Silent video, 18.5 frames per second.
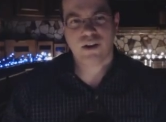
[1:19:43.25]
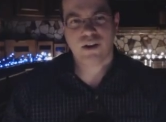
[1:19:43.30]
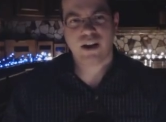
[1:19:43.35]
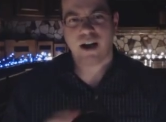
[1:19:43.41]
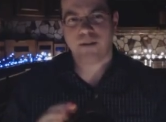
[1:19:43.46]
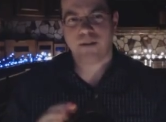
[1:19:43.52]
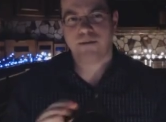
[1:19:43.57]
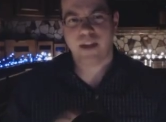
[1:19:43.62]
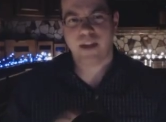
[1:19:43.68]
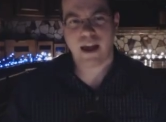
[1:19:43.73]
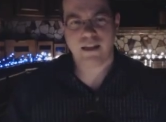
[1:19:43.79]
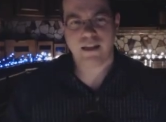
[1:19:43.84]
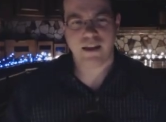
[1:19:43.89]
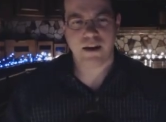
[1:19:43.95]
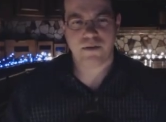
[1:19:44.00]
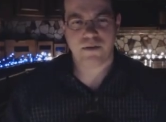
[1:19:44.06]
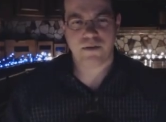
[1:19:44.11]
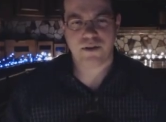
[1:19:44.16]
So look out for
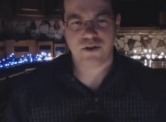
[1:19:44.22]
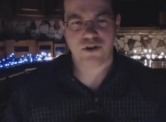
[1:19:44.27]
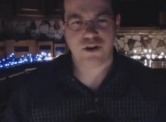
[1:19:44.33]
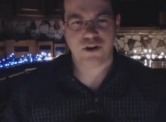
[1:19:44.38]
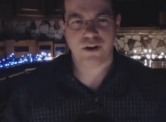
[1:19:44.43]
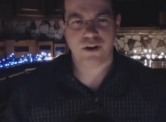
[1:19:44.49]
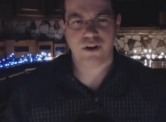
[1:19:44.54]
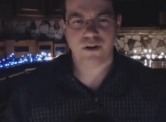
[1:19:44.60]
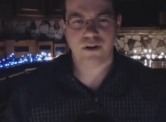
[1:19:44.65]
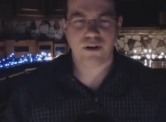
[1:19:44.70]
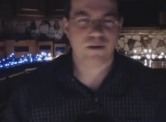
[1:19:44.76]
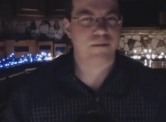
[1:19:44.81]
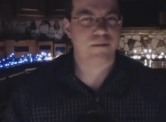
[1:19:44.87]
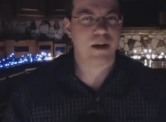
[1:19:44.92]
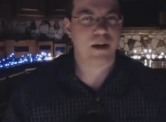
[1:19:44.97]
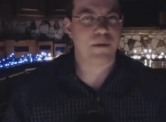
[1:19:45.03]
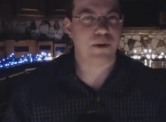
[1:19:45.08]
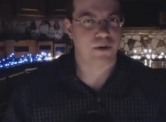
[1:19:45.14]
that later this year
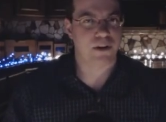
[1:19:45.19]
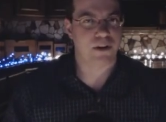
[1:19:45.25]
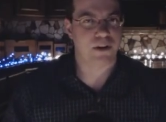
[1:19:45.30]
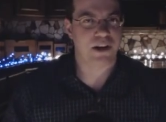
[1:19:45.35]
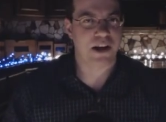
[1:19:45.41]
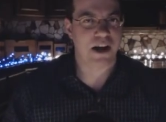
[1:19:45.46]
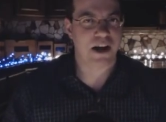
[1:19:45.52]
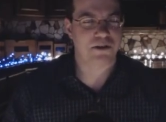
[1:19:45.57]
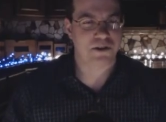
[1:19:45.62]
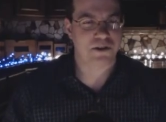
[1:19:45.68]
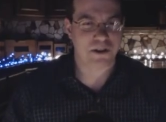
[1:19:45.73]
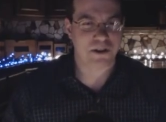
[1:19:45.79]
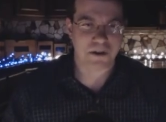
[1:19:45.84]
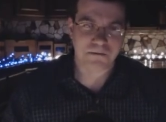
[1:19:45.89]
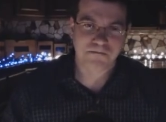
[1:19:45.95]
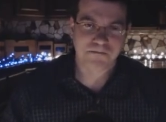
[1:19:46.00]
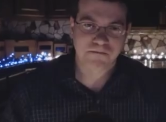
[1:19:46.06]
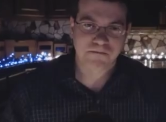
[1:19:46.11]
or maybe early next
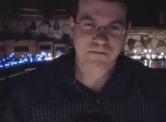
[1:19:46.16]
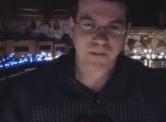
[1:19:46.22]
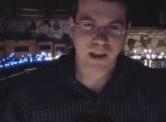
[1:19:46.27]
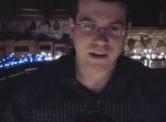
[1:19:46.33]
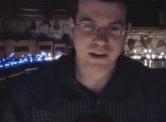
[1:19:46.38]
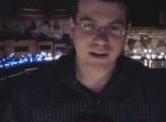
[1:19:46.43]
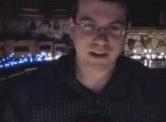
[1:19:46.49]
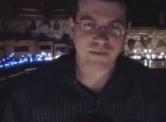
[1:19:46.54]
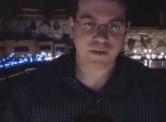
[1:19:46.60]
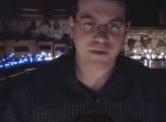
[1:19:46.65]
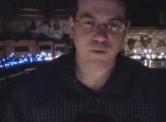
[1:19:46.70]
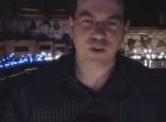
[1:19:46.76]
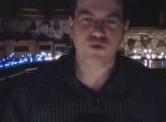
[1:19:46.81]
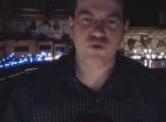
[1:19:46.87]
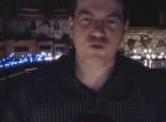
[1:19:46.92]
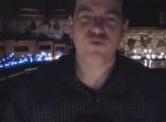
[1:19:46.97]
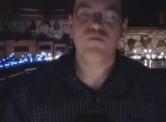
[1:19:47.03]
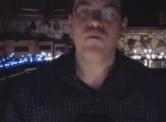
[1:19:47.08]
year. I definitely
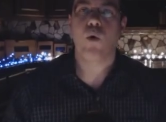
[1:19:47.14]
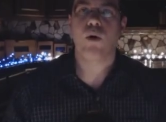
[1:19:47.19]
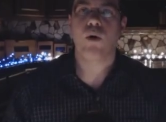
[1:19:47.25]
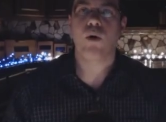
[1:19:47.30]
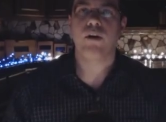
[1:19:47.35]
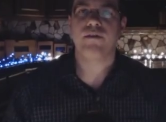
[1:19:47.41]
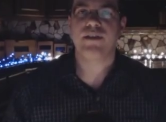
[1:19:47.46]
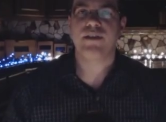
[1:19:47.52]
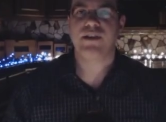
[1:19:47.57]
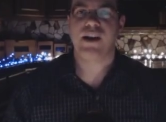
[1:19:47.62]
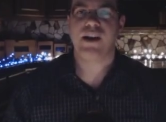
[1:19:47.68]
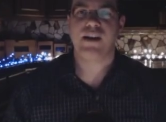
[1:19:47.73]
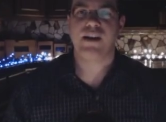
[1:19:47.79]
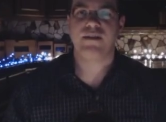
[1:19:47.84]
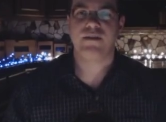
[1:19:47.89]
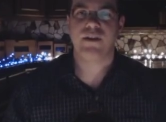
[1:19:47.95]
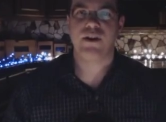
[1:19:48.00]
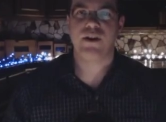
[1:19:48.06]
want to do more of these
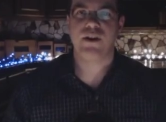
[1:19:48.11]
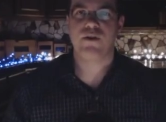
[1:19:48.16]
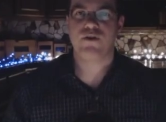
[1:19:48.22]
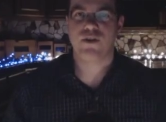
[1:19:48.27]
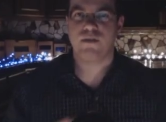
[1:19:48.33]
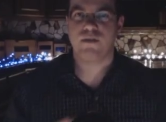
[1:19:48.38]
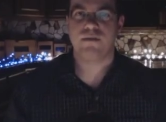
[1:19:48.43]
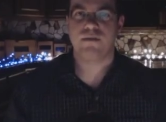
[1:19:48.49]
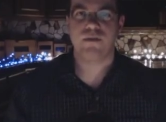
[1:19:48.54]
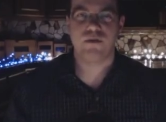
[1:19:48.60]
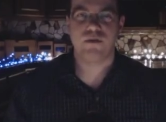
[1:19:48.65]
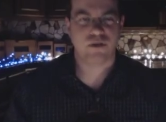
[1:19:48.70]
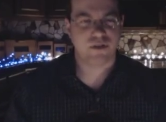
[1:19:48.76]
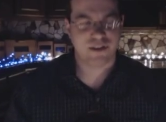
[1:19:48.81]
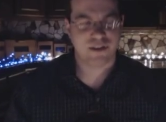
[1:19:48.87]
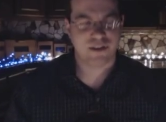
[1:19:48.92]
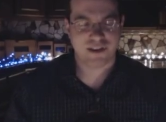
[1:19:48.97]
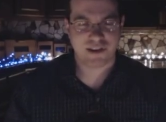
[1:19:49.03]
kinds of videos in the
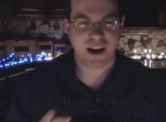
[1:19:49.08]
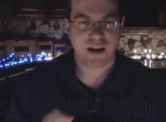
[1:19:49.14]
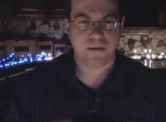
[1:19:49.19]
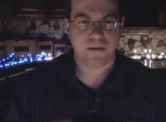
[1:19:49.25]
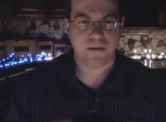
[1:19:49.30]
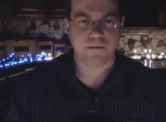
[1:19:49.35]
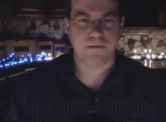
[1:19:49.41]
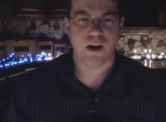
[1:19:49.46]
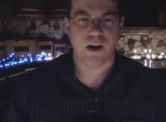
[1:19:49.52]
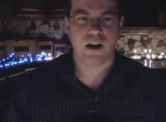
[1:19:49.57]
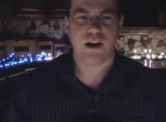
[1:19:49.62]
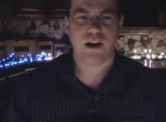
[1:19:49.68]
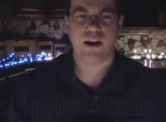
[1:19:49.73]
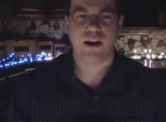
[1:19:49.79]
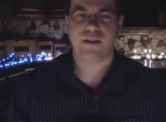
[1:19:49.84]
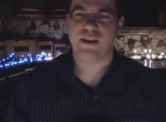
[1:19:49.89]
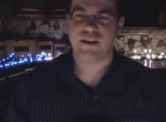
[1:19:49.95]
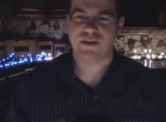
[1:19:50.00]
future because it's kind of
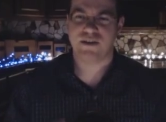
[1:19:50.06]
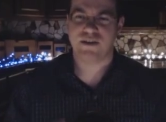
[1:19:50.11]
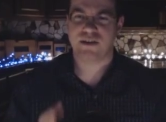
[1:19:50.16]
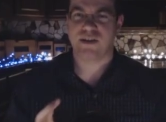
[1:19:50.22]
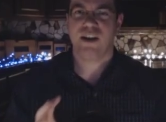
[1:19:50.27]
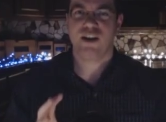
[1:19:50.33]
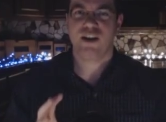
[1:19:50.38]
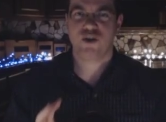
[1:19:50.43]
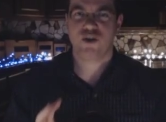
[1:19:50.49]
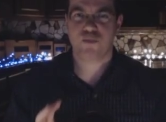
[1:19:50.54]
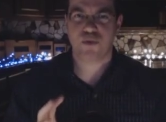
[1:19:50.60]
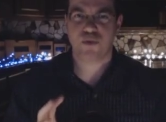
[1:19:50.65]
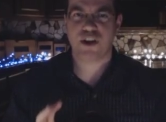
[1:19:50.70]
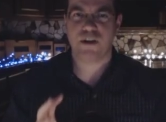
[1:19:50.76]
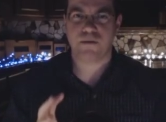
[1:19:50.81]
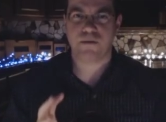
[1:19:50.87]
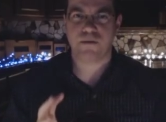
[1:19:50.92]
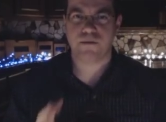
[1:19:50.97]
fun and I think it's it's
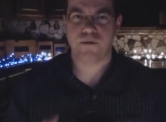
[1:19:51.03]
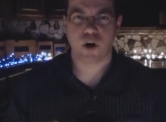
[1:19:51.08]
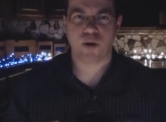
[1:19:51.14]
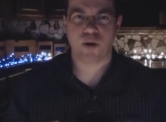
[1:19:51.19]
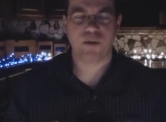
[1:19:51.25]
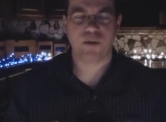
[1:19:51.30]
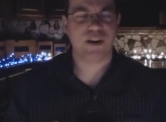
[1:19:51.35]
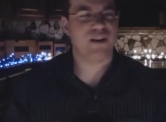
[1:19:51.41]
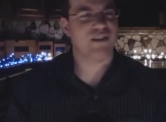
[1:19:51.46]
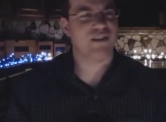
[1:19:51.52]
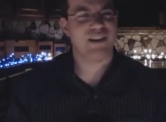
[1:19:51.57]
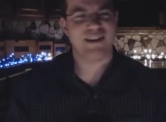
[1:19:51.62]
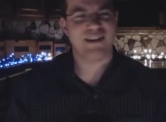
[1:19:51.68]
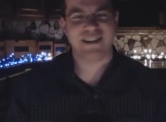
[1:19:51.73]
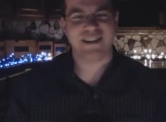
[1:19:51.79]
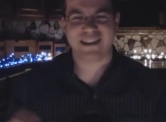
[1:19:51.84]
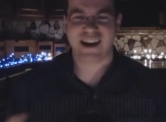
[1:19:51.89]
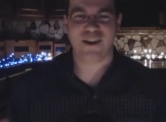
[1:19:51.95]
pretty informative,
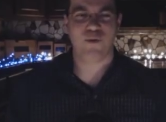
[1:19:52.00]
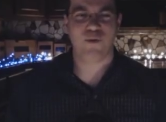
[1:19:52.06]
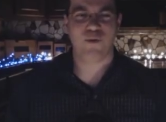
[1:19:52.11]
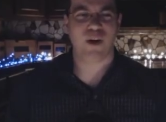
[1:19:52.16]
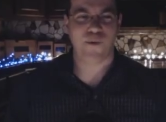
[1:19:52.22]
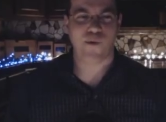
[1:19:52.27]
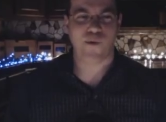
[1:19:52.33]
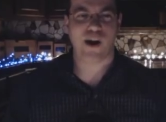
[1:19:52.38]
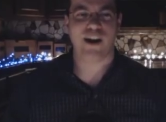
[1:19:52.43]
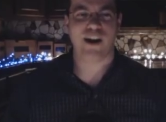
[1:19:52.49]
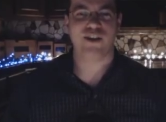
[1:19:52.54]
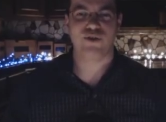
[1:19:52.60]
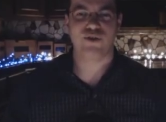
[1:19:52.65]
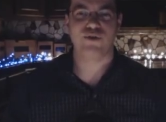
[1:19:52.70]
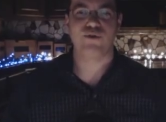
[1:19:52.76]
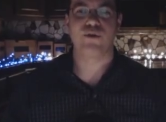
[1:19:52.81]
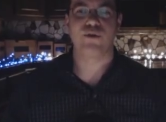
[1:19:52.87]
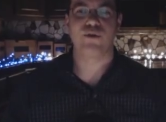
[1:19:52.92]
and this is kind of what I
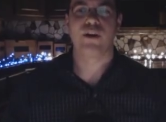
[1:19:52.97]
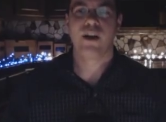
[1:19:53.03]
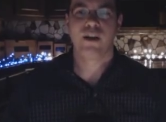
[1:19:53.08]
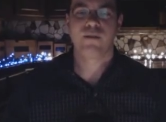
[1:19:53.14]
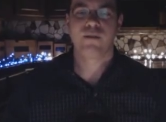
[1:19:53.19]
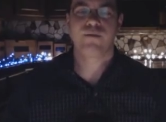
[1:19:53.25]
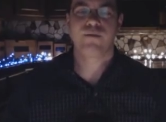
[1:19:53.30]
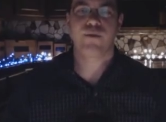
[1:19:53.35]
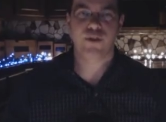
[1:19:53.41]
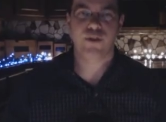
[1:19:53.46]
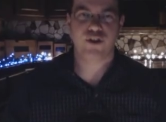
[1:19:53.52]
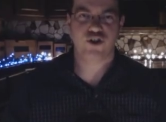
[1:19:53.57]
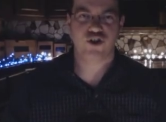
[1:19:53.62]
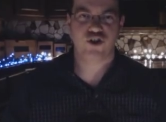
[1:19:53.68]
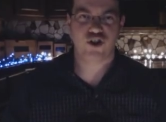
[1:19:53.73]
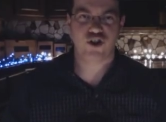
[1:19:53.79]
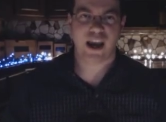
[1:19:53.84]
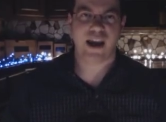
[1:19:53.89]
want to do for
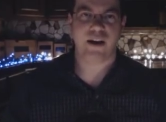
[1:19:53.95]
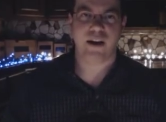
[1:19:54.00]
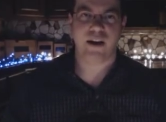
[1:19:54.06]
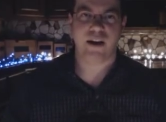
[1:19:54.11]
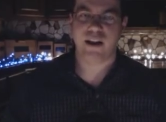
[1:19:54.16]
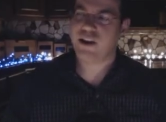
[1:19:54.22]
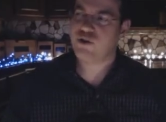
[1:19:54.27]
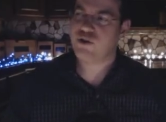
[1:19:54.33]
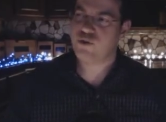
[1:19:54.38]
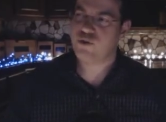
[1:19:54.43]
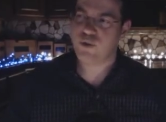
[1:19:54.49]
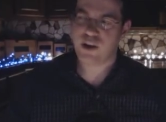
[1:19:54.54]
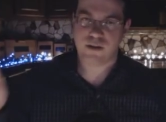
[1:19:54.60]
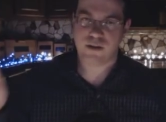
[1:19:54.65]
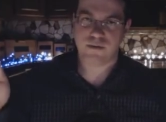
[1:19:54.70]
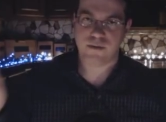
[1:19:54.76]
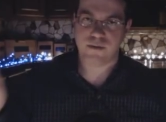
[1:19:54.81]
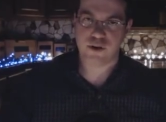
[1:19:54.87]
this channel. I like
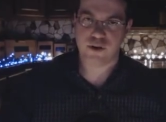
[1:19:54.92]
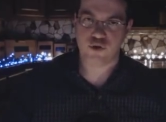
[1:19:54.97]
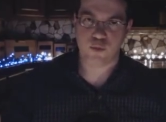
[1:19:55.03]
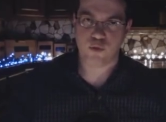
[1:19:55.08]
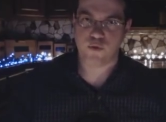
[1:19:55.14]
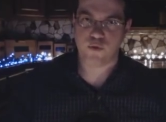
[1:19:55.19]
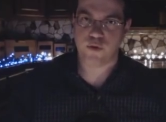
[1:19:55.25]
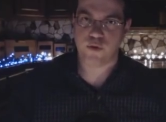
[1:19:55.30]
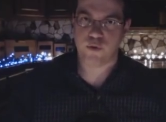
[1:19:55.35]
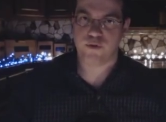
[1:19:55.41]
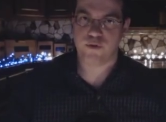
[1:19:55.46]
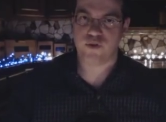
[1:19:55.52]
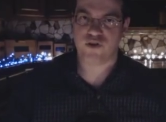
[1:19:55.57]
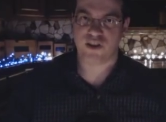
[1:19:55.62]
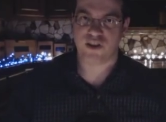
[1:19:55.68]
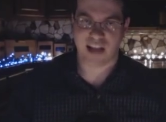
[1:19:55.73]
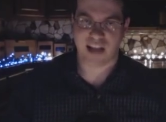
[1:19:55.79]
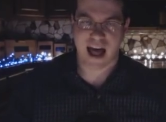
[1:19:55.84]
doing individual movie
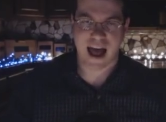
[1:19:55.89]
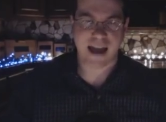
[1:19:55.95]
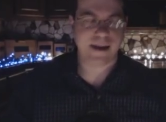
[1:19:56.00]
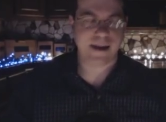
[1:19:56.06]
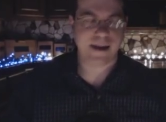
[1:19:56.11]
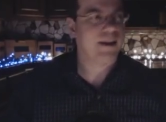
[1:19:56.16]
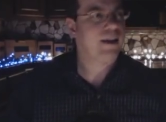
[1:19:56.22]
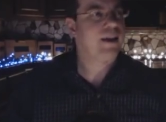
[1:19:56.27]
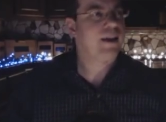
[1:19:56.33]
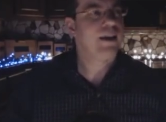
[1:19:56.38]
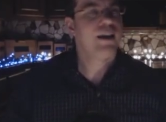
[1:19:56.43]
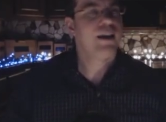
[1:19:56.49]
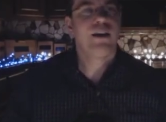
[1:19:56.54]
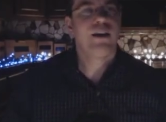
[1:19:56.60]
reviews a lot,